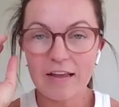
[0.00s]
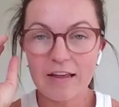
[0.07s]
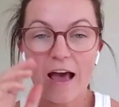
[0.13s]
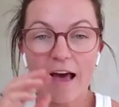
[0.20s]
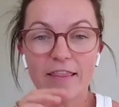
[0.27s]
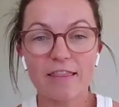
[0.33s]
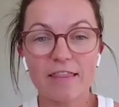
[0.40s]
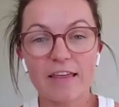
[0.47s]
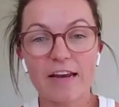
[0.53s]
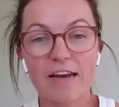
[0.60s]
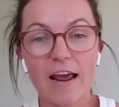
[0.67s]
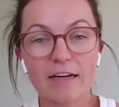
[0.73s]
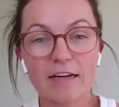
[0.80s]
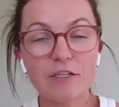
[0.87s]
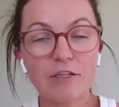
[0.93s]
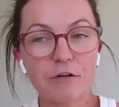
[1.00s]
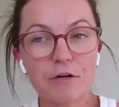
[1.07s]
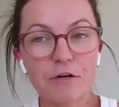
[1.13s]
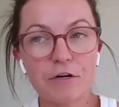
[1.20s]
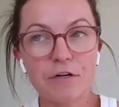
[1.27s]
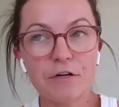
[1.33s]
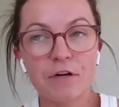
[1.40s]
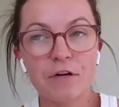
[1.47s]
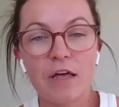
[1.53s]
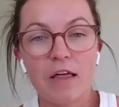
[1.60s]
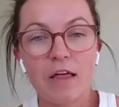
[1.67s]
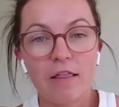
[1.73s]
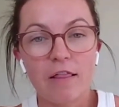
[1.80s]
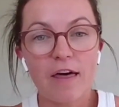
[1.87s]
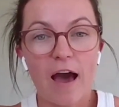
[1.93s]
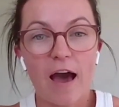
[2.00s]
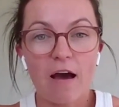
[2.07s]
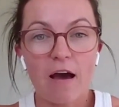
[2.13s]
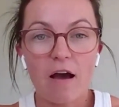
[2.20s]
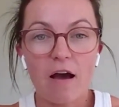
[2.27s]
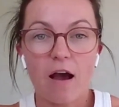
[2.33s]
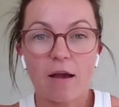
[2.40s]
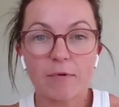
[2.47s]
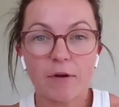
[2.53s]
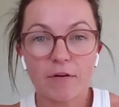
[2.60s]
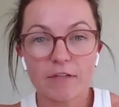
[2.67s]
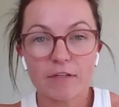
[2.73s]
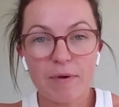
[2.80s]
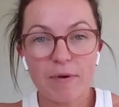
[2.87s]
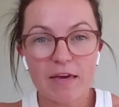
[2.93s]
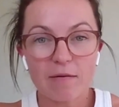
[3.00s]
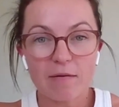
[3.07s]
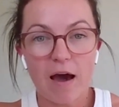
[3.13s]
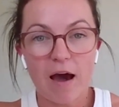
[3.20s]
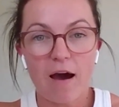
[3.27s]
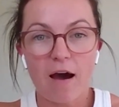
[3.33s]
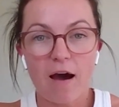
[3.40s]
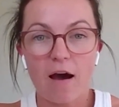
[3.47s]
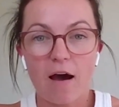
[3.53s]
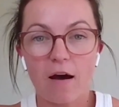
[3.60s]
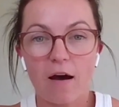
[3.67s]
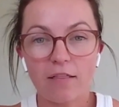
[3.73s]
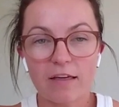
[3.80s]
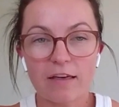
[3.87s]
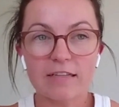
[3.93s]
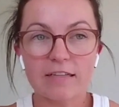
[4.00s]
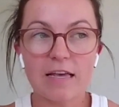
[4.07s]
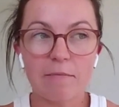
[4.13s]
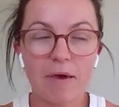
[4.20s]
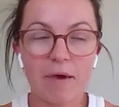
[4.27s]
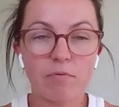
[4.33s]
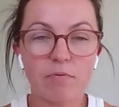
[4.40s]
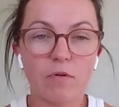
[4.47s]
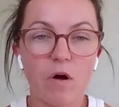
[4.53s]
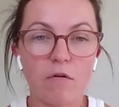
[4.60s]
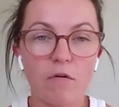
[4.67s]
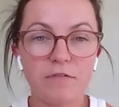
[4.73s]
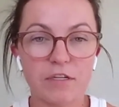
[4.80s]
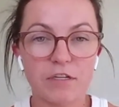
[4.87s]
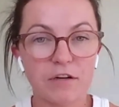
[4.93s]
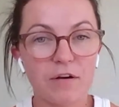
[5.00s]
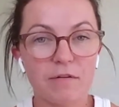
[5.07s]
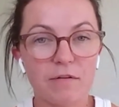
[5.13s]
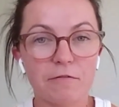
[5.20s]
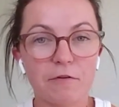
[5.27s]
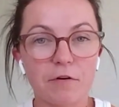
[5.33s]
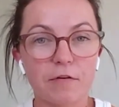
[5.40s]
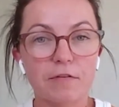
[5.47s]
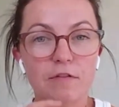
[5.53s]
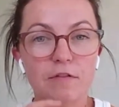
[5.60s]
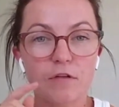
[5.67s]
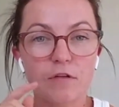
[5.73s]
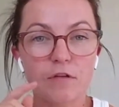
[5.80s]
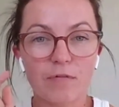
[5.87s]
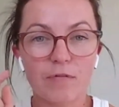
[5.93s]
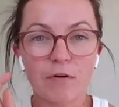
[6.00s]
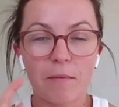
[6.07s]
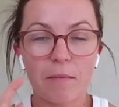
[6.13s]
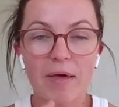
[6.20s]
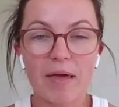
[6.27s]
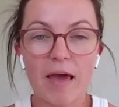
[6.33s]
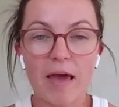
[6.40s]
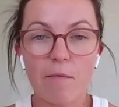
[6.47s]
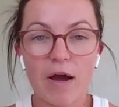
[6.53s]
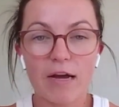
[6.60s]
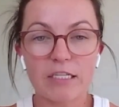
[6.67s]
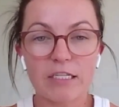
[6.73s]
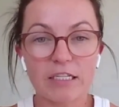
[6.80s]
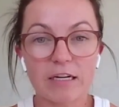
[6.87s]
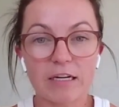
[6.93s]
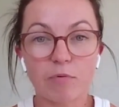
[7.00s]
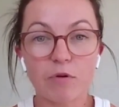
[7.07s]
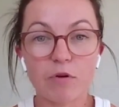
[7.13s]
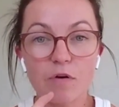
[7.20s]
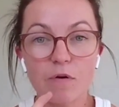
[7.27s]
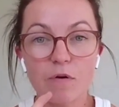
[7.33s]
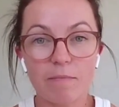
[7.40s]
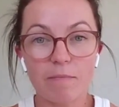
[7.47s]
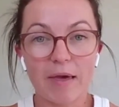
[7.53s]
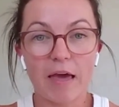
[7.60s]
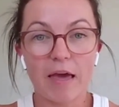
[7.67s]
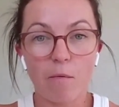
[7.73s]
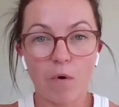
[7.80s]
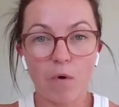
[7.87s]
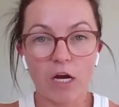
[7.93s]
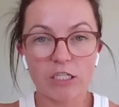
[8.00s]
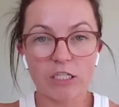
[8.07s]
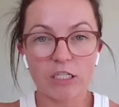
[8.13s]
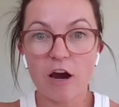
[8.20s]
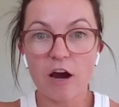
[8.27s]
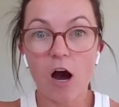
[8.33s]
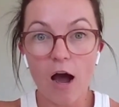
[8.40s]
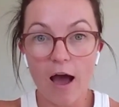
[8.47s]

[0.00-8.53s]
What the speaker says: Now, the next two that I'm going to speak about are things that people often confuse. So we've got PAYGW and PAYGI.